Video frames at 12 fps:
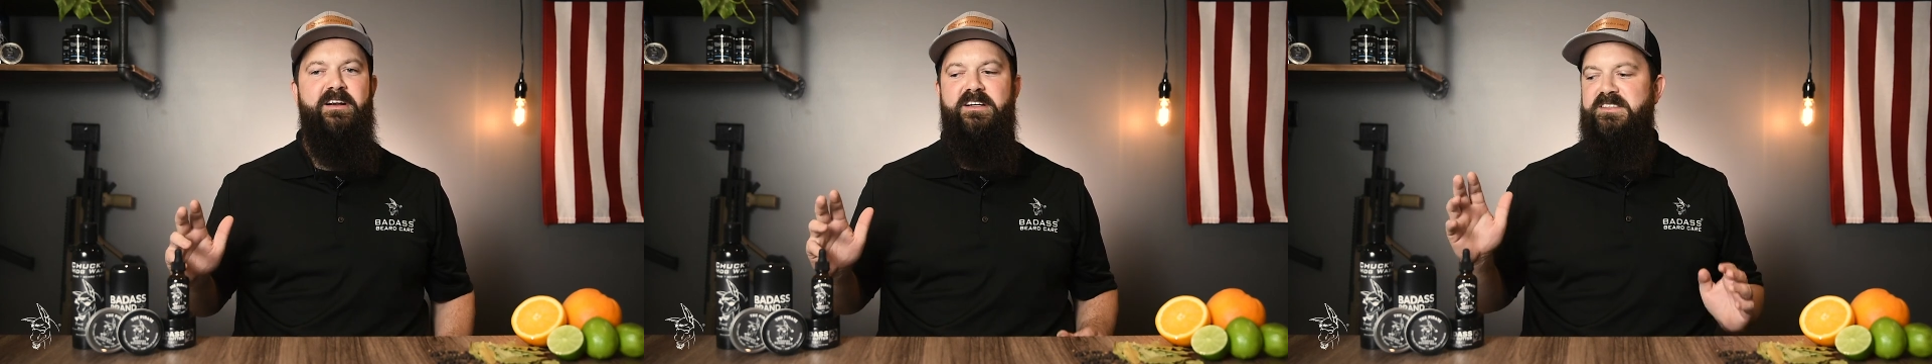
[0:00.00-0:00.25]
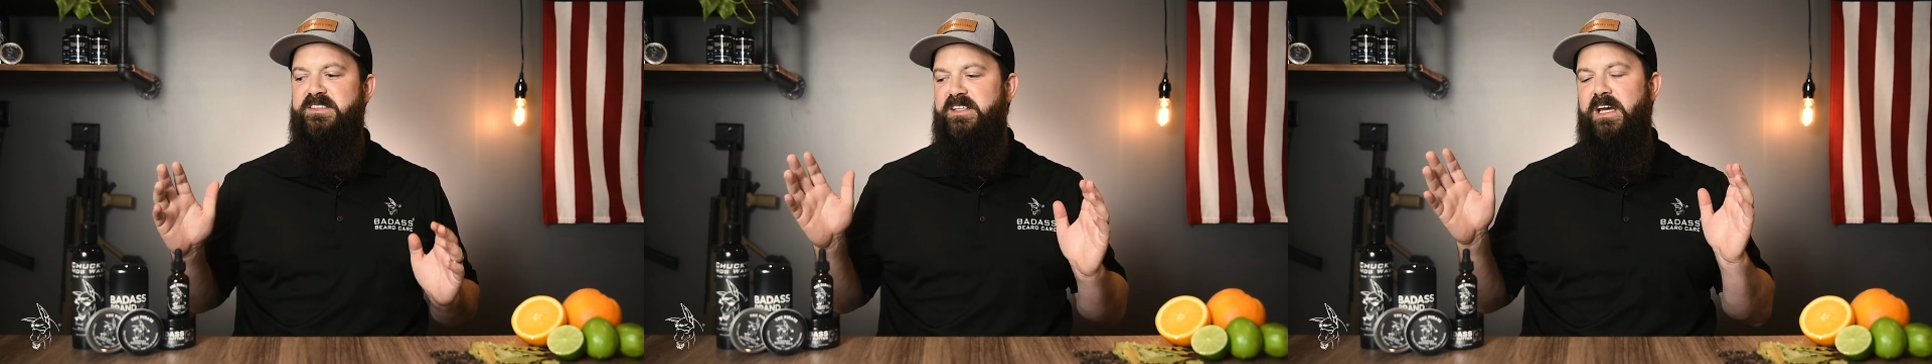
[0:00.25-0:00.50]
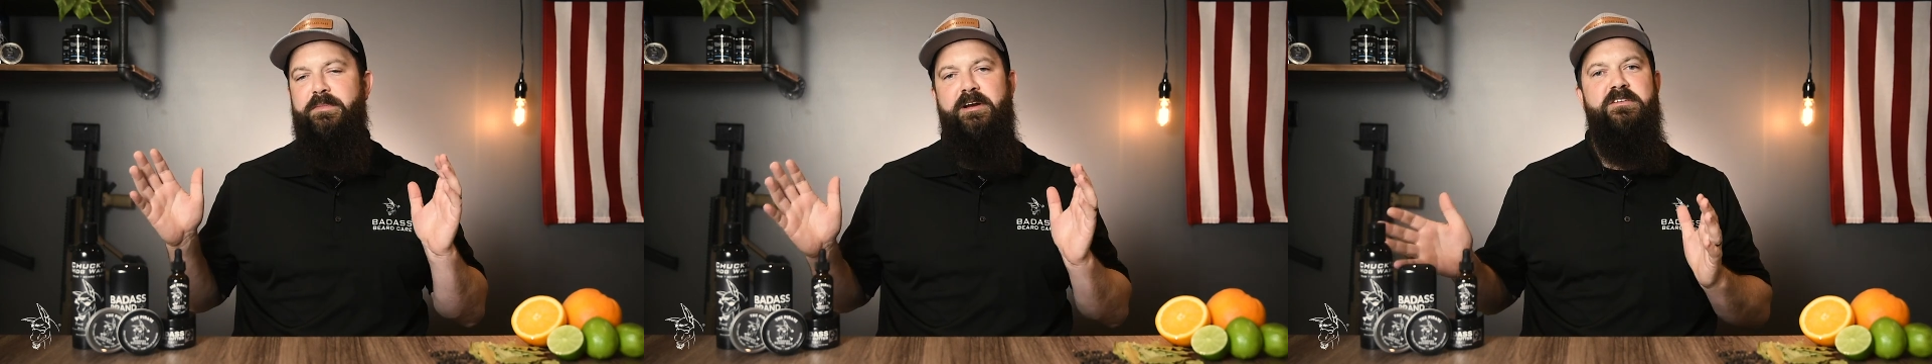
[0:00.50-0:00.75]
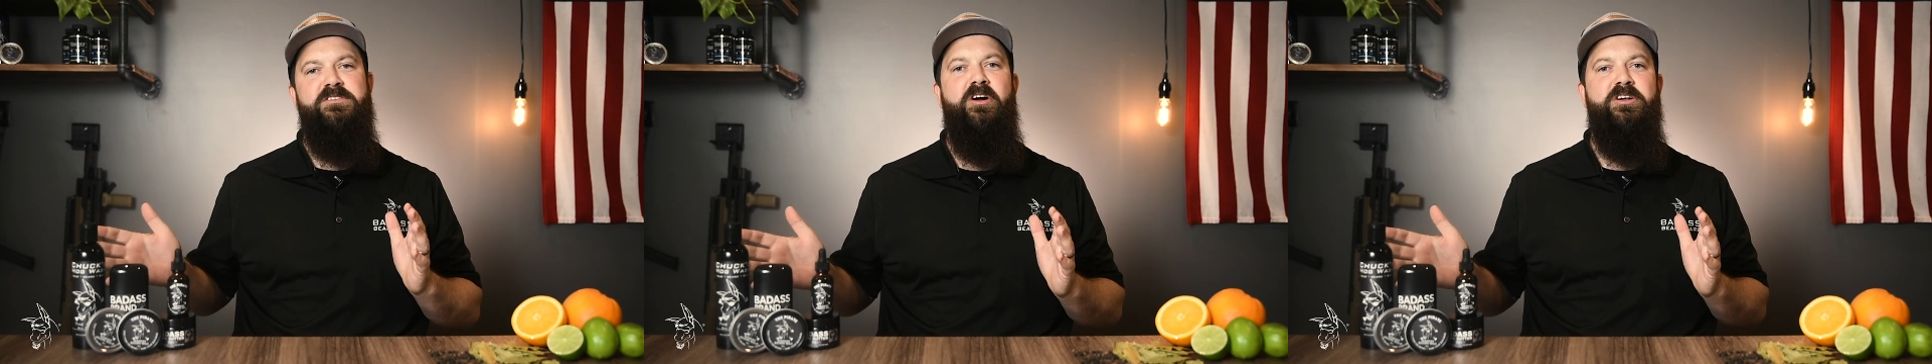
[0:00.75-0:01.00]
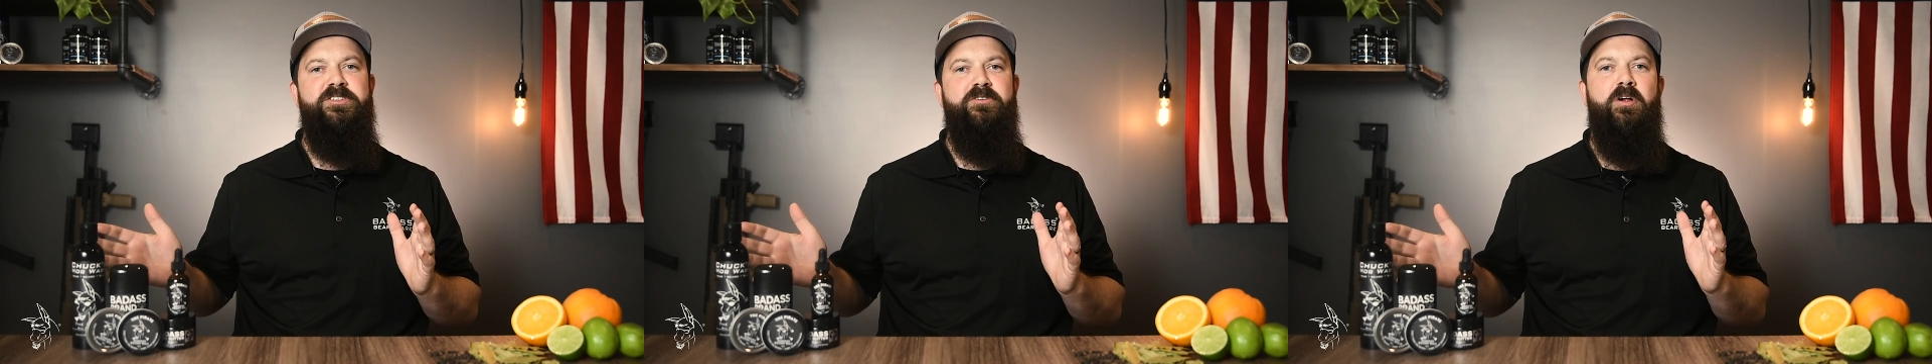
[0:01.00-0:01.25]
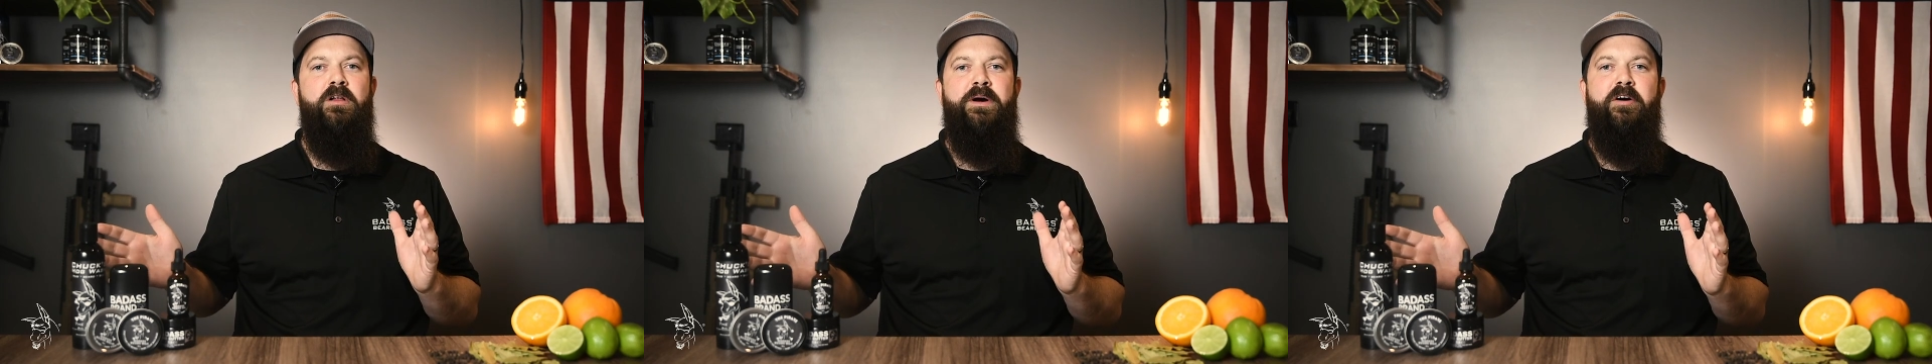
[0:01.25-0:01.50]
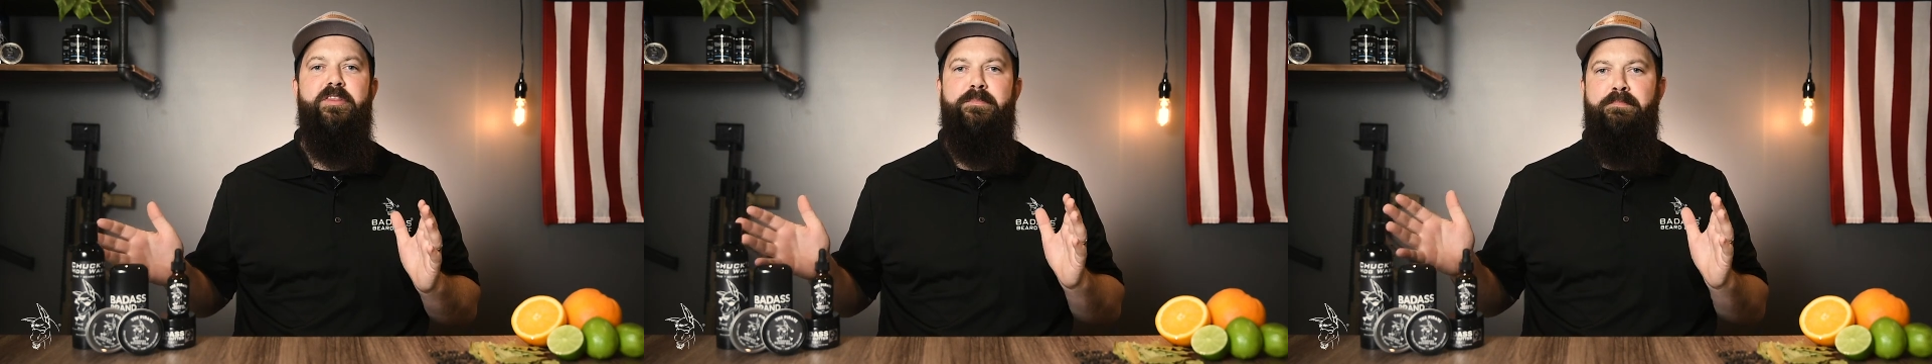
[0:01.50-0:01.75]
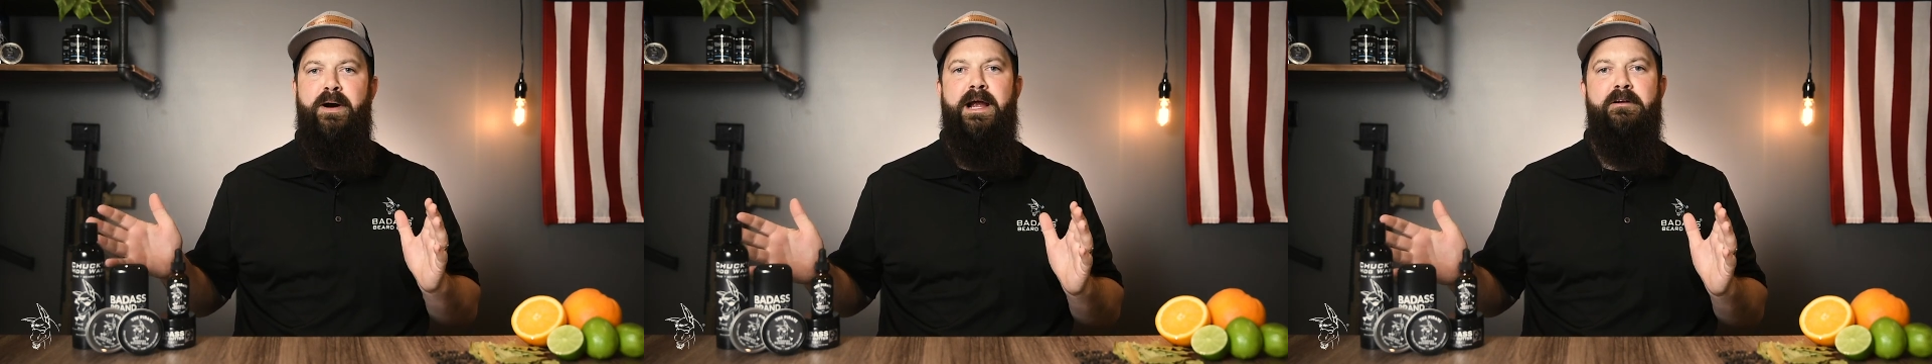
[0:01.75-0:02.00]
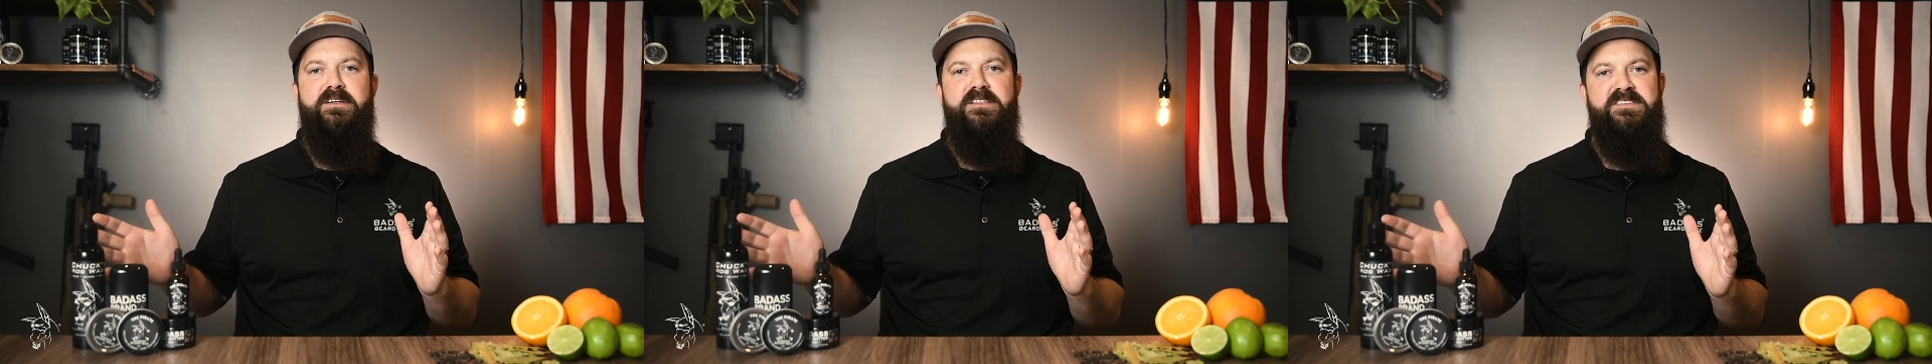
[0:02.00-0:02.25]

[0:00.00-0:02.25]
and today I'm here to talk to you all about the Pirate